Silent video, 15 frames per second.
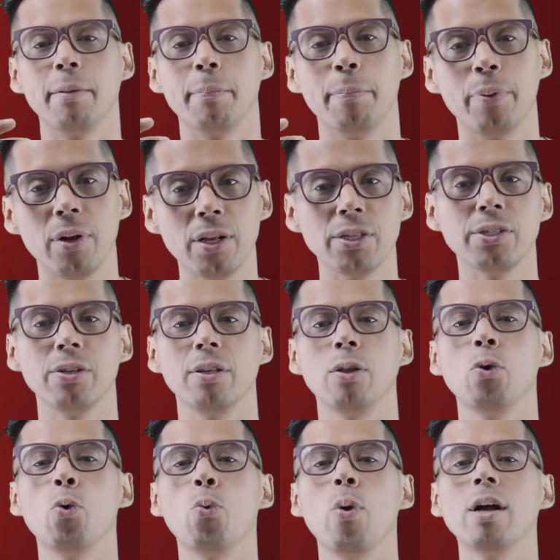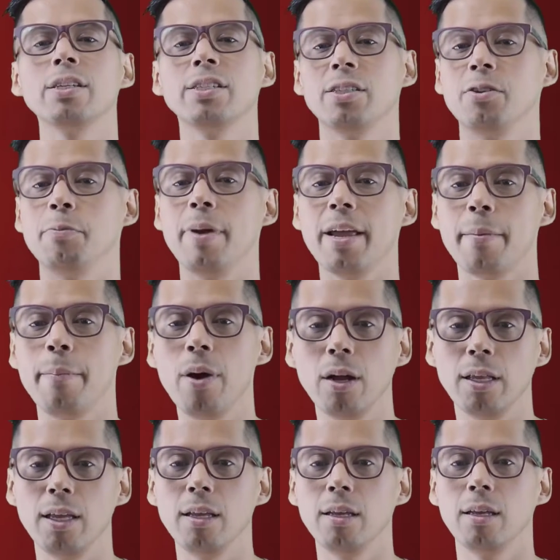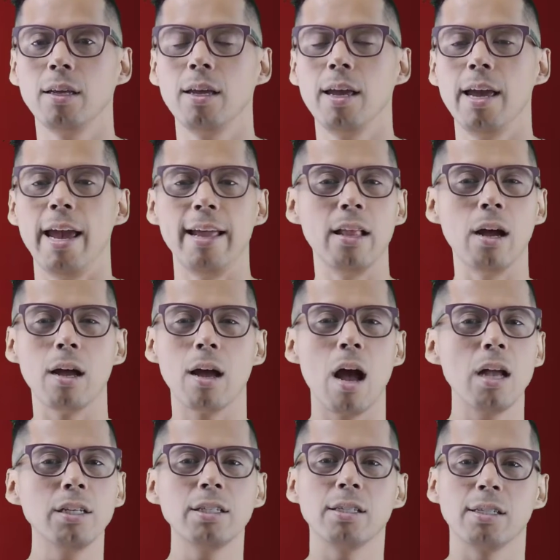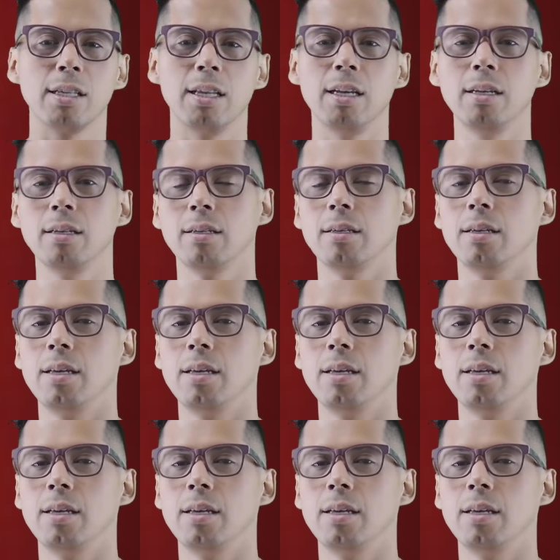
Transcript: person who wants to make money and unconsciously